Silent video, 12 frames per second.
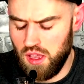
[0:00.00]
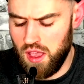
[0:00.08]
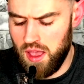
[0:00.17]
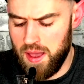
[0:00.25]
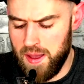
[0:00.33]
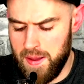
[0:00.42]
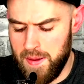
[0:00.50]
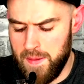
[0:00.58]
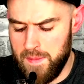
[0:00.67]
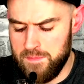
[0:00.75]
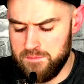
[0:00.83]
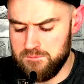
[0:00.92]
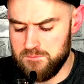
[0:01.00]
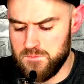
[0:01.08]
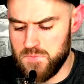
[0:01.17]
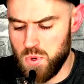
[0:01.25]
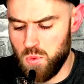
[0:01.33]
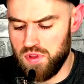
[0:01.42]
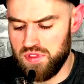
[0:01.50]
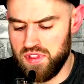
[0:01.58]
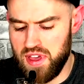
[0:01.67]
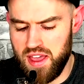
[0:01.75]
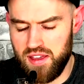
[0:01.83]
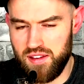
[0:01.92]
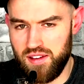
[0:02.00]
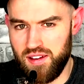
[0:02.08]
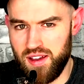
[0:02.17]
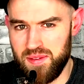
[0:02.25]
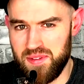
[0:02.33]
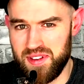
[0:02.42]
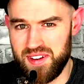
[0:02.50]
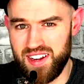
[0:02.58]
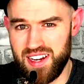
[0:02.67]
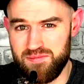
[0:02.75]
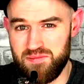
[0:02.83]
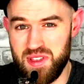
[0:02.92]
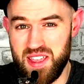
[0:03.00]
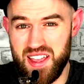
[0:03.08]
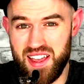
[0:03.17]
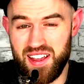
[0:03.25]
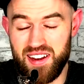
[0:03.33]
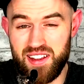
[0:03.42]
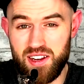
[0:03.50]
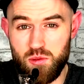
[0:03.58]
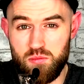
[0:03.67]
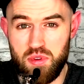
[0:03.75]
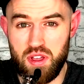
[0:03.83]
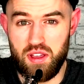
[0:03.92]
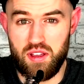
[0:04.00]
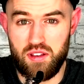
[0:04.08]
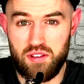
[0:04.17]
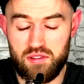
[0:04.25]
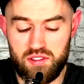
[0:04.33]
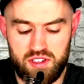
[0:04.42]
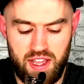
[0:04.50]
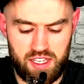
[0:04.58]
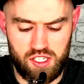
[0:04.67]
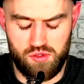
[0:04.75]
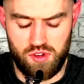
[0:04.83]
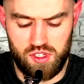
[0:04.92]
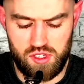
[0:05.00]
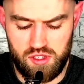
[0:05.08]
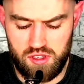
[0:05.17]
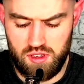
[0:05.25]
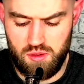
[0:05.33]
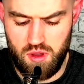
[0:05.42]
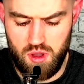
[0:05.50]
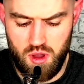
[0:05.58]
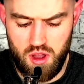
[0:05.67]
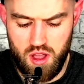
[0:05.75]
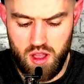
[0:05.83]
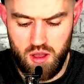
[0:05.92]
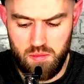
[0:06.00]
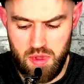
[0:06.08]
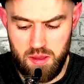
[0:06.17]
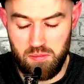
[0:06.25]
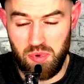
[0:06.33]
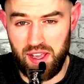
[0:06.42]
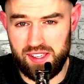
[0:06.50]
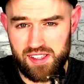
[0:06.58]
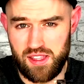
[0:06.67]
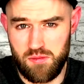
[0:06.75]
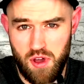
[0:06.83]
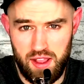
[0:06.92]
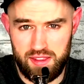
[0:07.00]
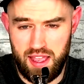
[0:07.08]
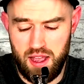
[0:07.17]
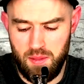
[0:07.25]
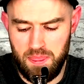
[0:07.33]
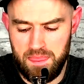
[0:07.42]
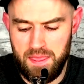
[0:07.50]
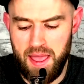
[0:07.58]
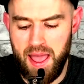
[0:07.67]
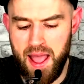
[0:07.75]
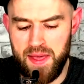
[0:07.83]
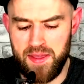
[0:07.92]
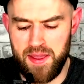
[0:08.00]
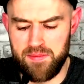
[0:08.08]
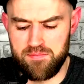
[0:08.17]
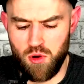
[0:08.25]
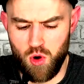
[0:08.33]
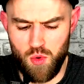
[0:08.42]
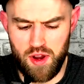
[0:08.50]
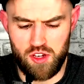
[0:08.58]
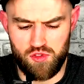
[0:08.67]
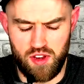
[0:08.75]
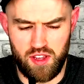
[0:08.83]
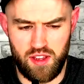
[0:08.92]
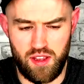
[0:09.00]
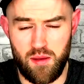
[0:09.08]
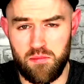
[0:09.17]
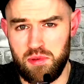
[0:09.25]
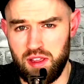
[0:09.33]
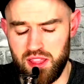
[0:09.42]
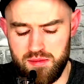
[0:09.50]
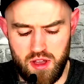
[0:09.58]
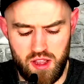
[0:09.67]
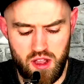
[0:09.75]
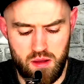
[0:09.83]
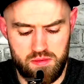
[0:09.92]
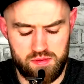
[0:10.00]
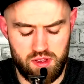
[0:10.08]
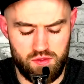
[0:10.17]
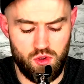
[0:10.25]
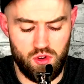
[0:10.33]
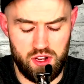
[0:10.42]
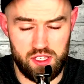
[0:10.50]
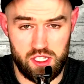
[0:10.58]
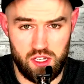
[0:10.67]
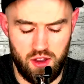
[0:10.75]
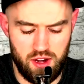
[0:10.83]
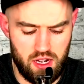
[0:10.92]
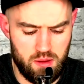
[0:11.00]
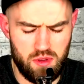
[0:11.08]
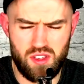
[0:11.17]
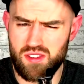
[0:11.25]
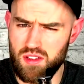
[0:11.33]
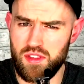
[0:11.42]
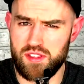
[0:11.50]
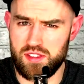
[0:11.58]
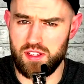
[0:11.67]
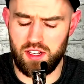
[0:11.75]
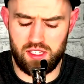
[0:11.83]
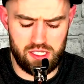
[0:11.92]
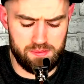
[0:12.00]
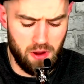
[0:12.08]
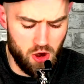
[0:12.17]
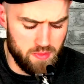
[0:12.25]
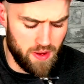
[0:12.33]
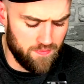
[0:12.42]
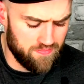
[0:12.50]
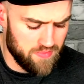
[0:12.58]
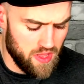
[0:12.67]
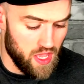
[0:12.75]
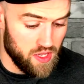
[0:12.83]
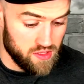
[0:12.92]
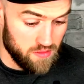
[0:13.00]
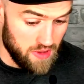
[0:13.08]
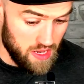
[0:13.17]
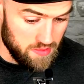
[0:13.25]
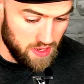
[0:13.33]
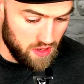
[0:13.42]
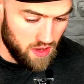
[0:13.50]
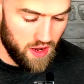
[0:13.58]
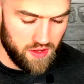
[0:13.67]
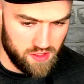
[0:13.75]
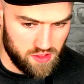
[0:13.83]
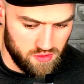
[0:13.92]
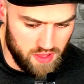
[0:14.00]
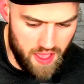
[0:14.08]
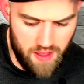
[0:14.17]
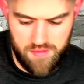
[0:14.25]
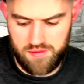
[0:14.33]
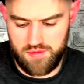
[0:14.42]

But with that, I'm going to need to be a little bit dexterous in placing the mic down and then pouring, drinking, picking the mic up. So I've not got it as a tie clip. We're just doing this as an experiment. So maybe I can just do that.